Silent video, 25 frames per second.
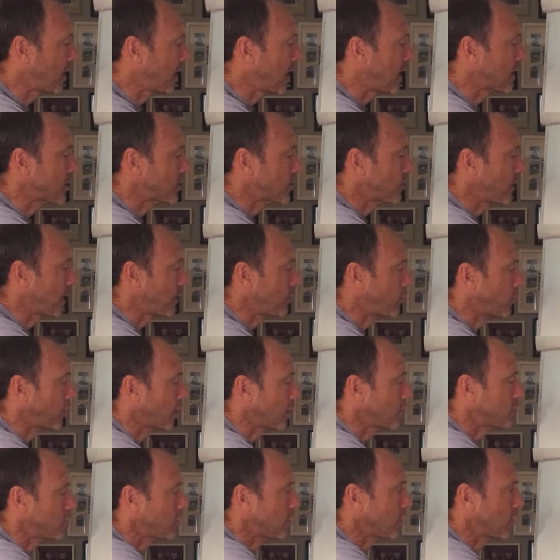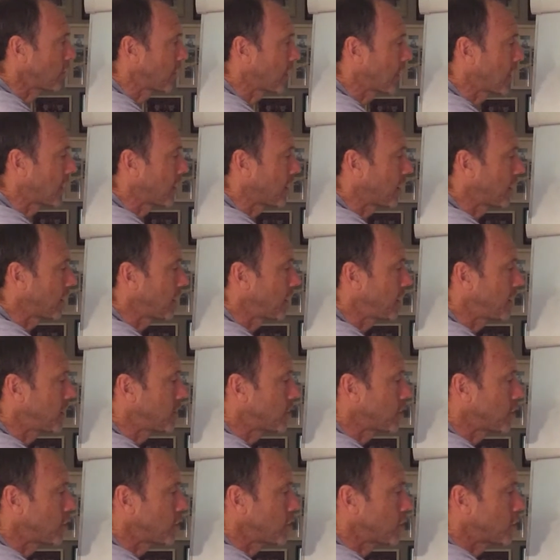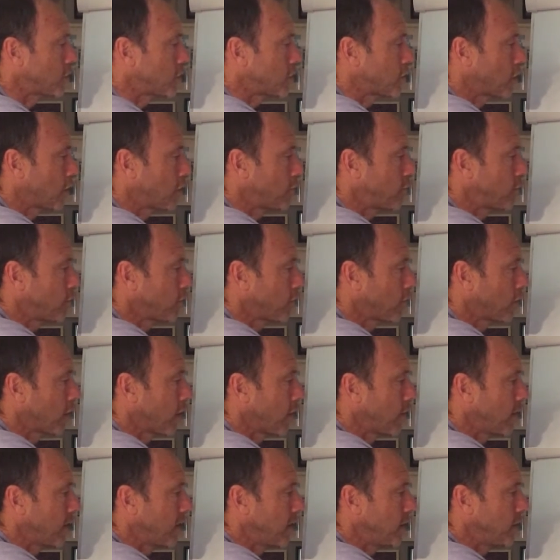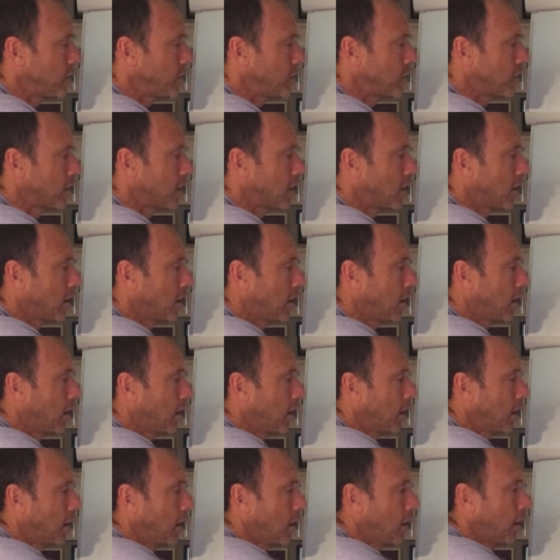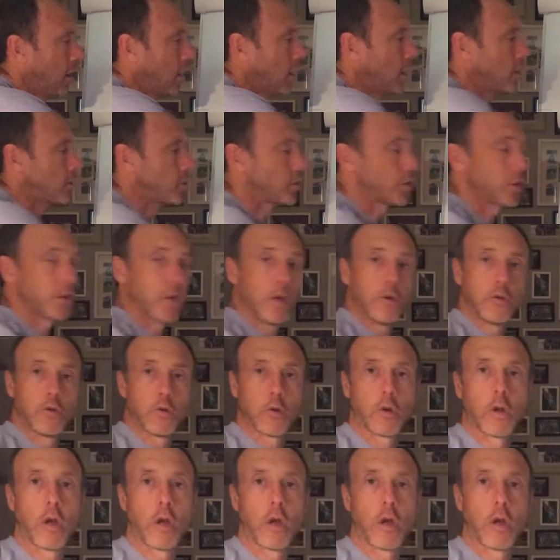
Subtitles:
aspect we're going to look at is social cohesion. And social